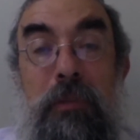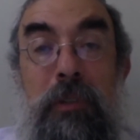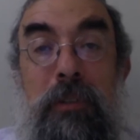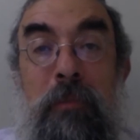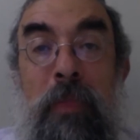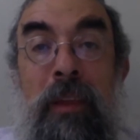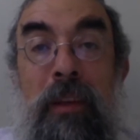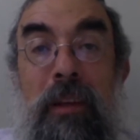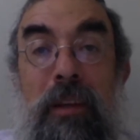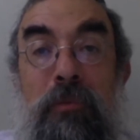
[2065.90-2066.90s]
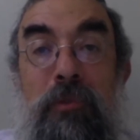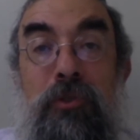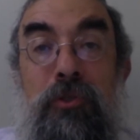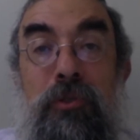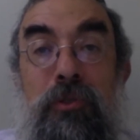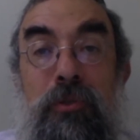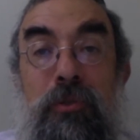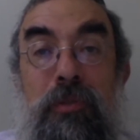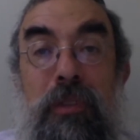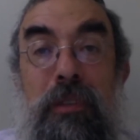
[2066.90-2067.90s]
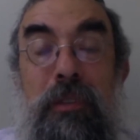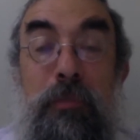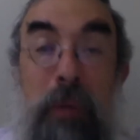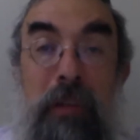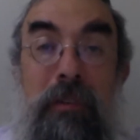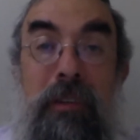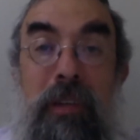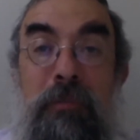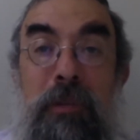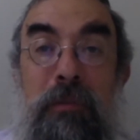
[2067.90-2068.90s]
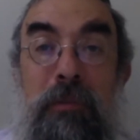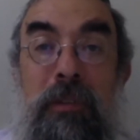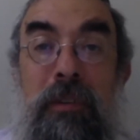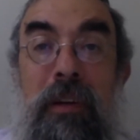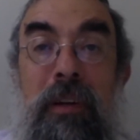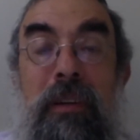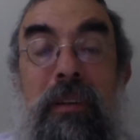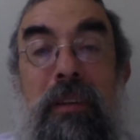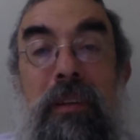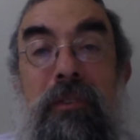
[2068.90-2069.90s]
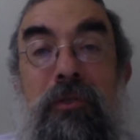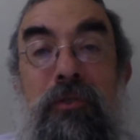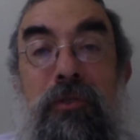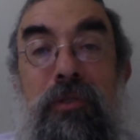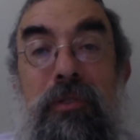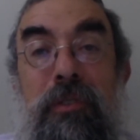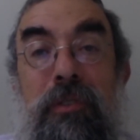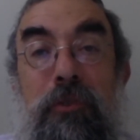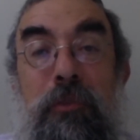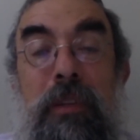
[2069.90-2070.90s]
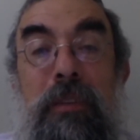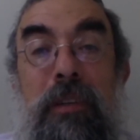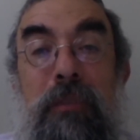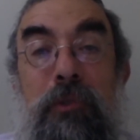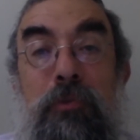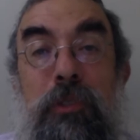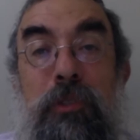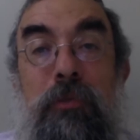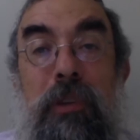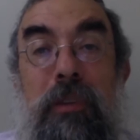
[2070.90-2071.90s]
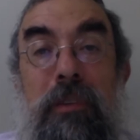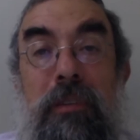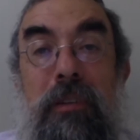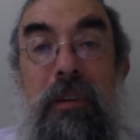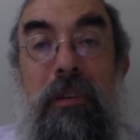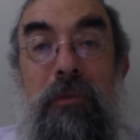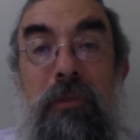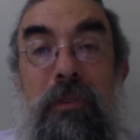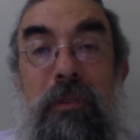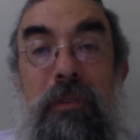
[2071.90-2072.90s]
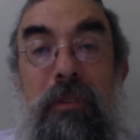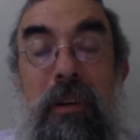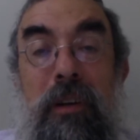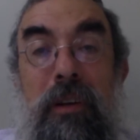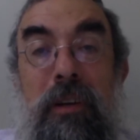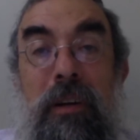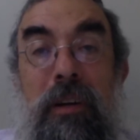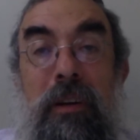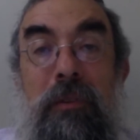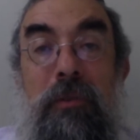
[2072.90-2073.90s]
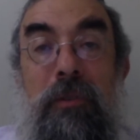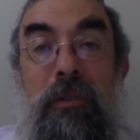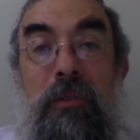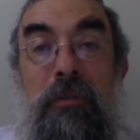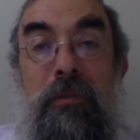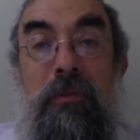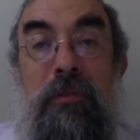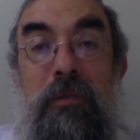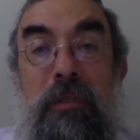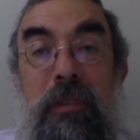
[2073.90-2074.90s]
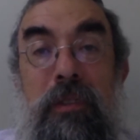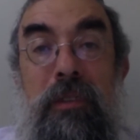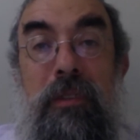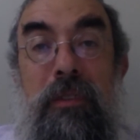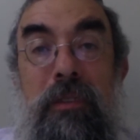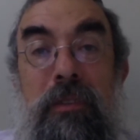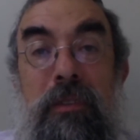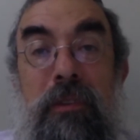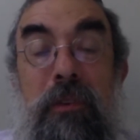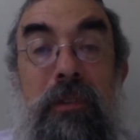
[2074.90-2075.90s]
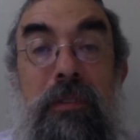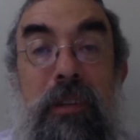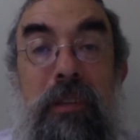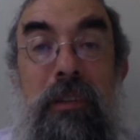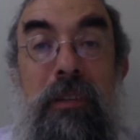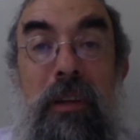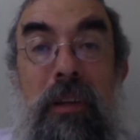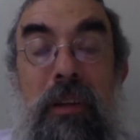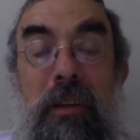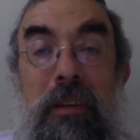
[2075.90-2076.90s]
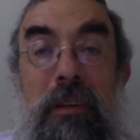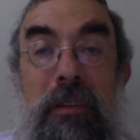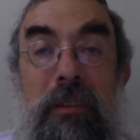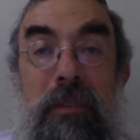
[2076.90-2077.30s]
With this, I conclude these thoughts on Lag BaOmer. I wish you an inspiring Lag BaOmer, that it should be a day in which we strengthen our own